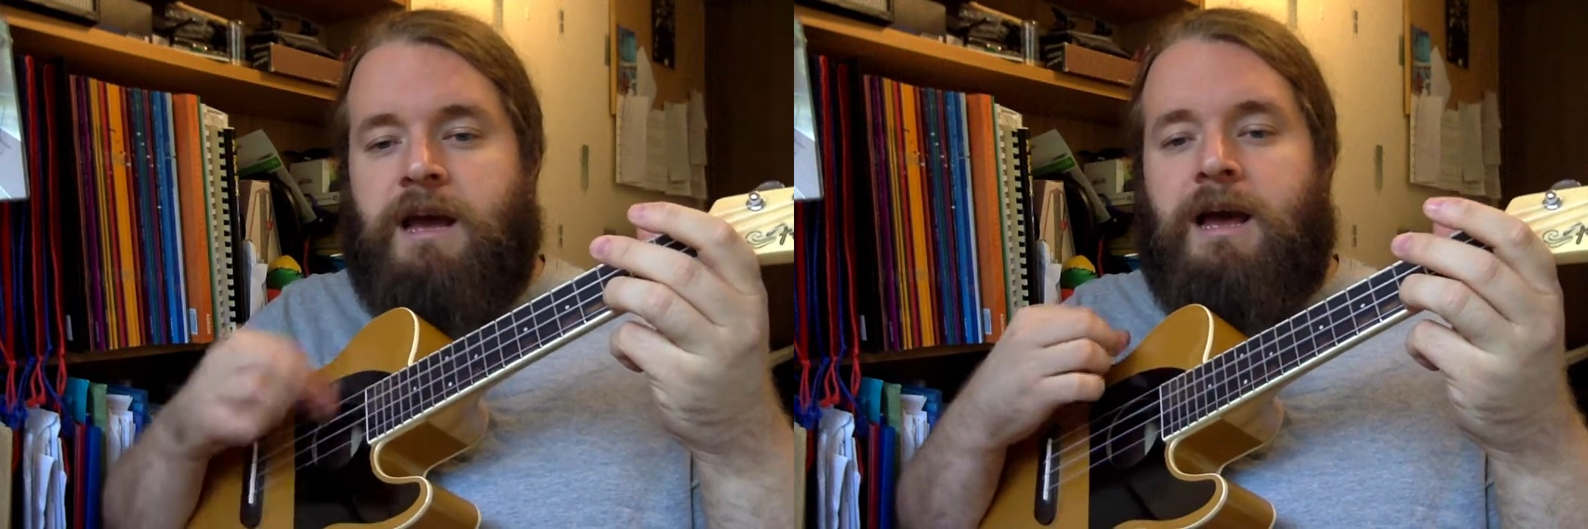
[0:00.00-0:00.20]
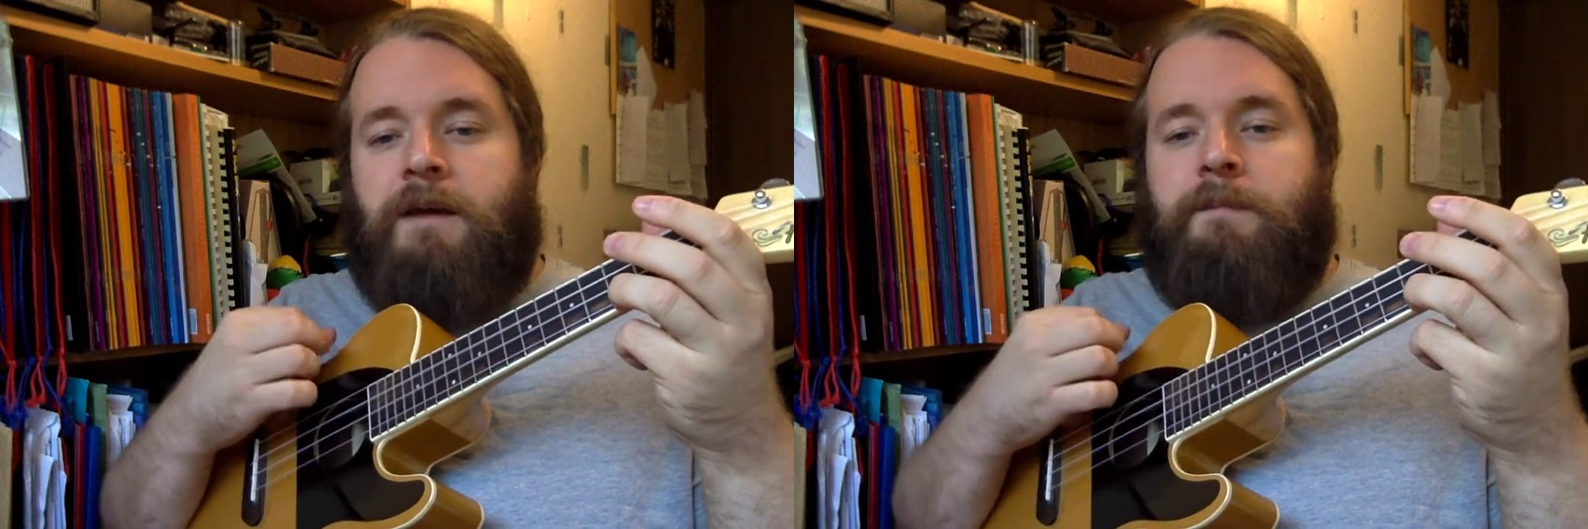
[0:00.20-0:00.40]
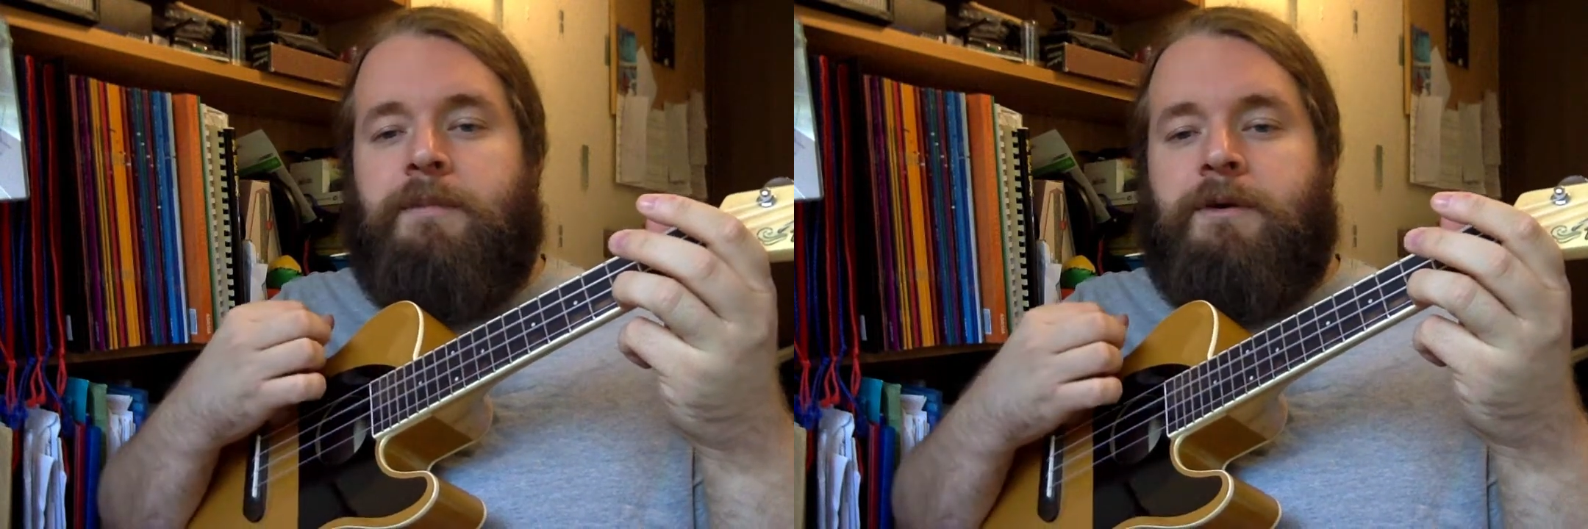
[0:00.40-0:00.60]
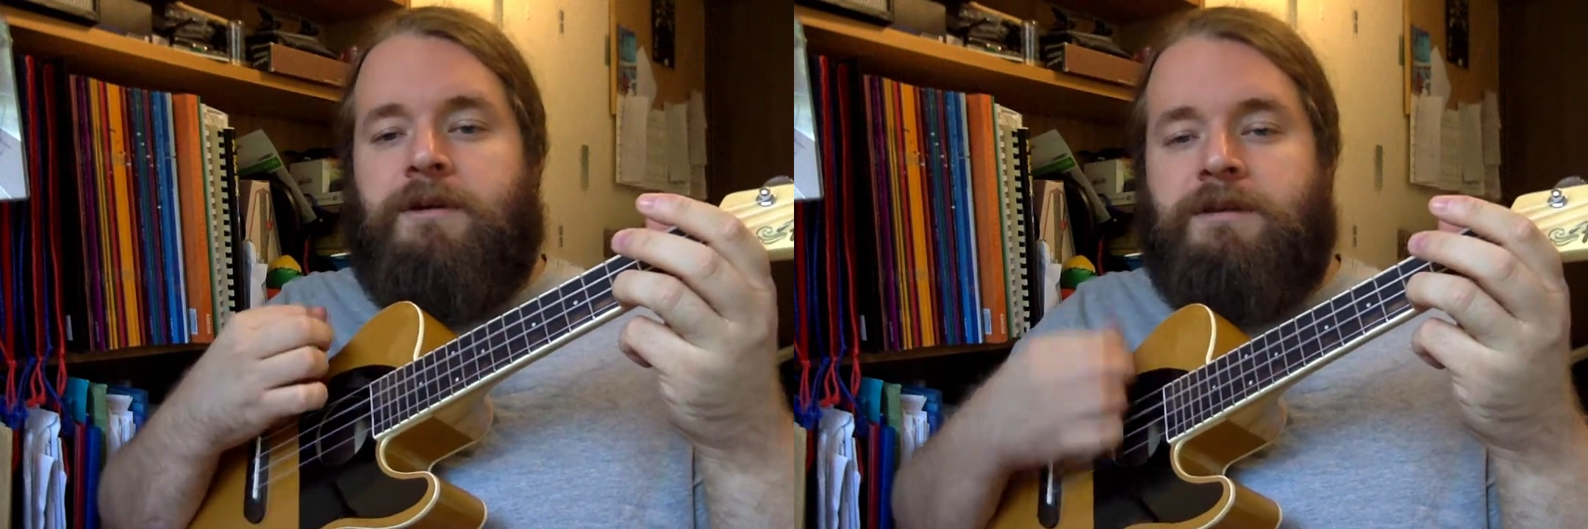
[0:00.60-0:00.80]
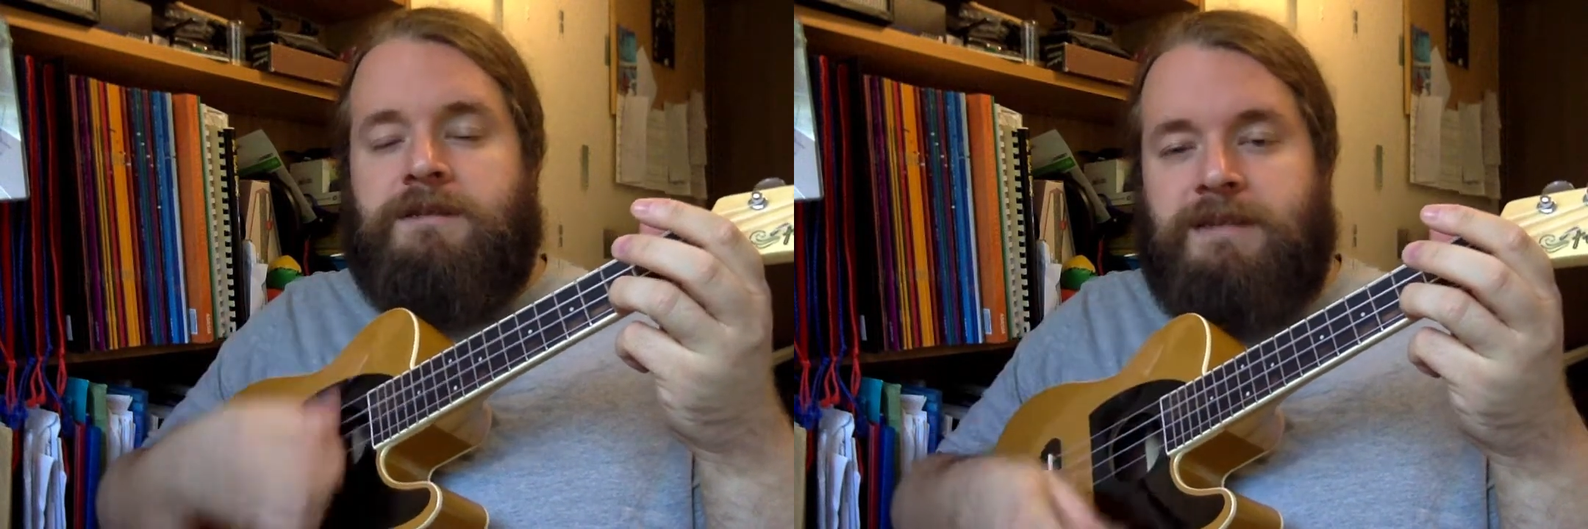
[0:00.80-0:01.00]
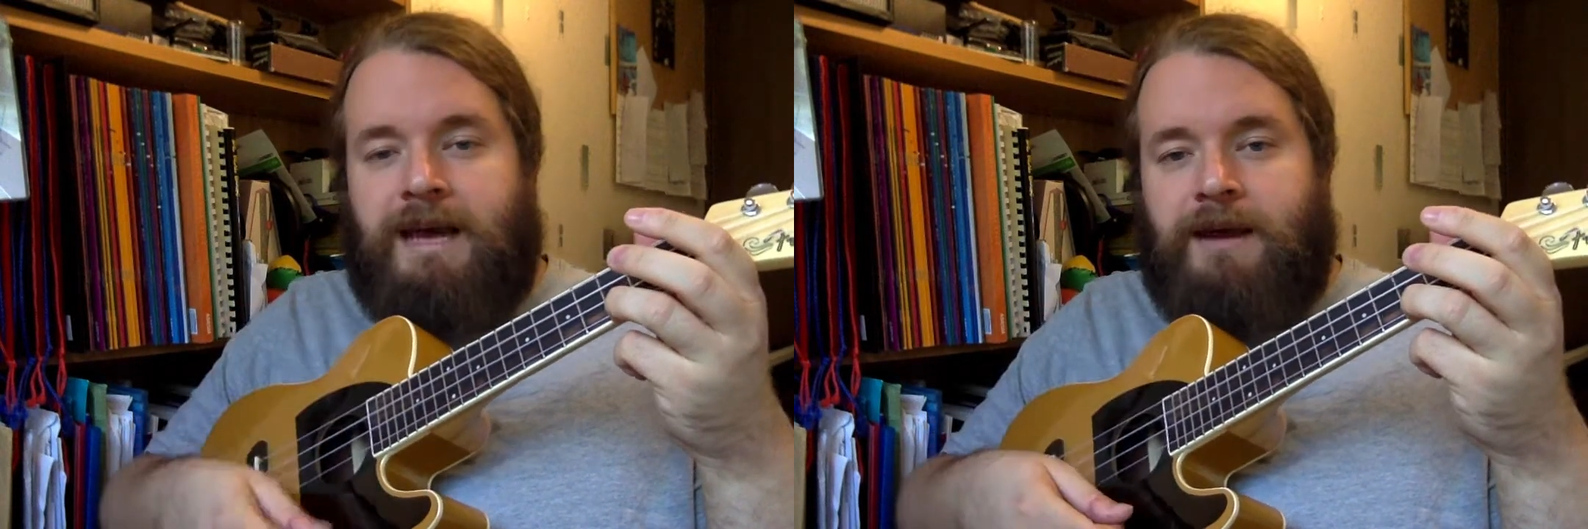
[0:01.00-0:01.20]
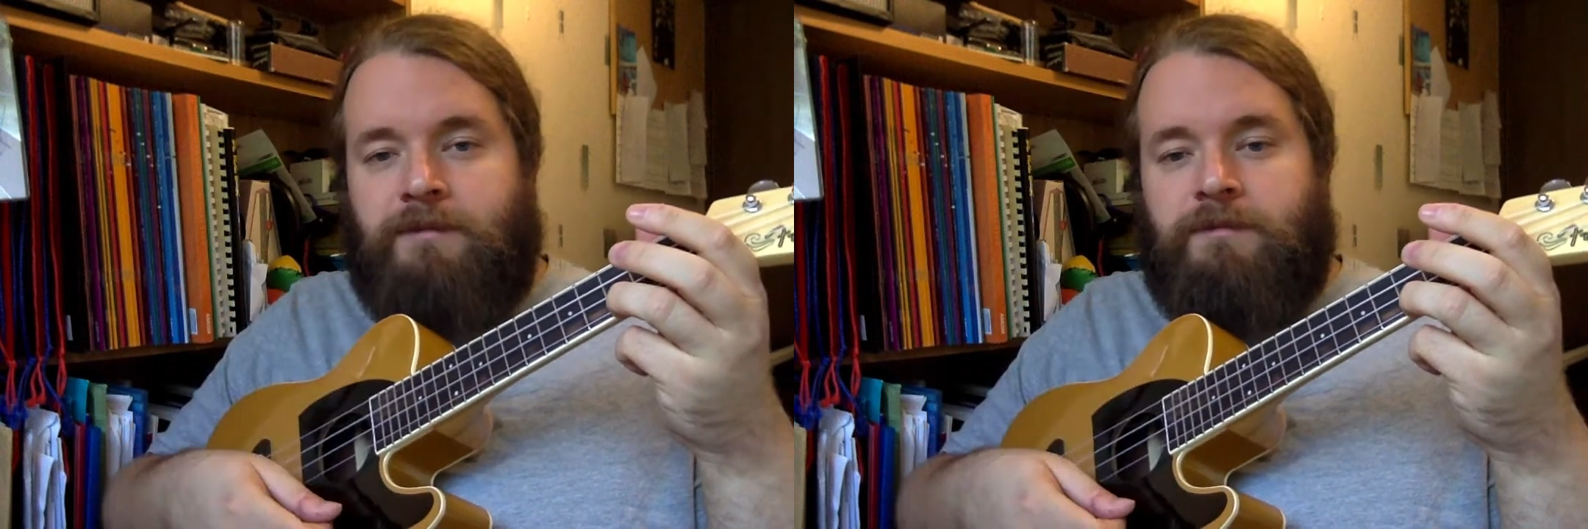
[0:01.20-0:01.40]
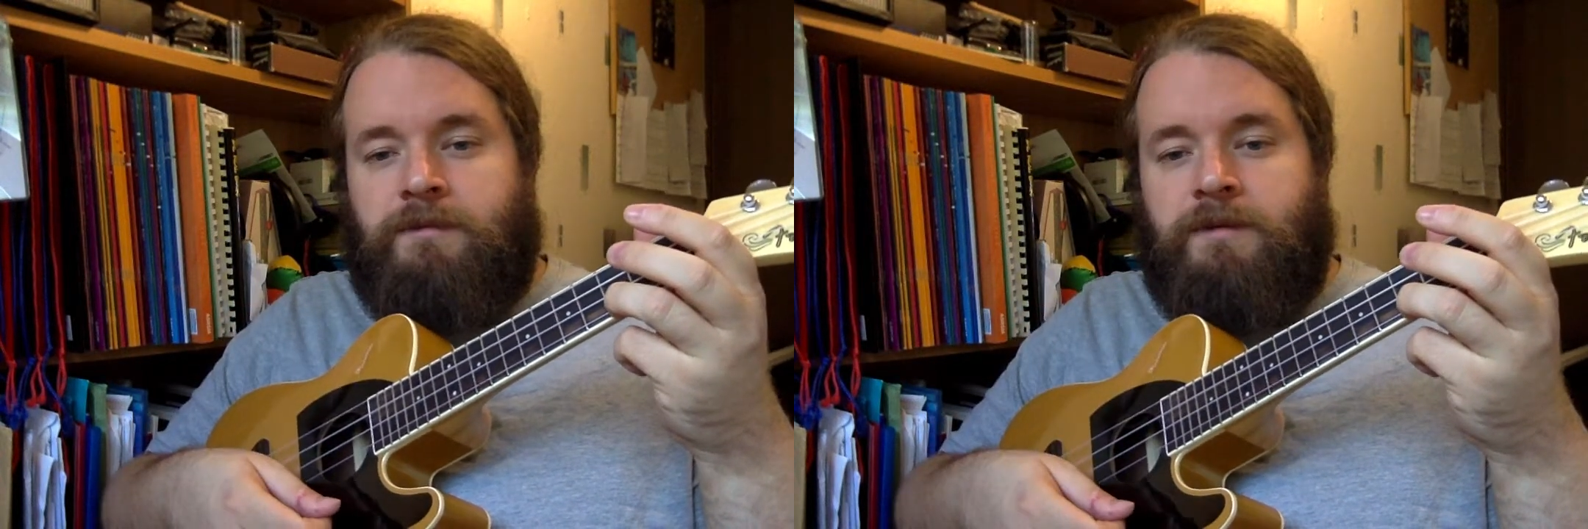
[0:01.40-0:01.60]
up, down,